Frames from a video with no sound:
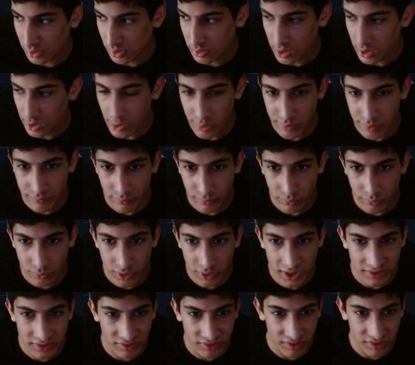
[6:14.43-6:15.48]
However,
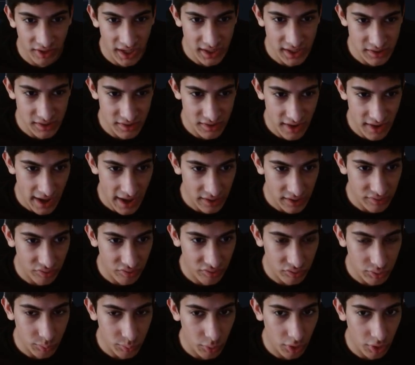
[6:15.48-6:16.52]
let's say
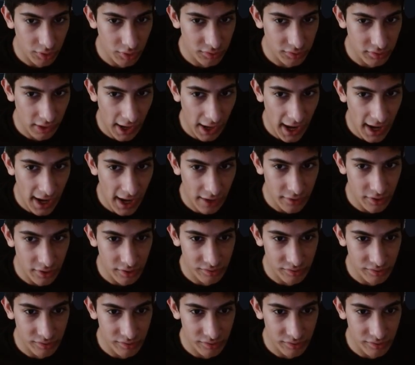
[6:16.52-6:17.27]
next you want to add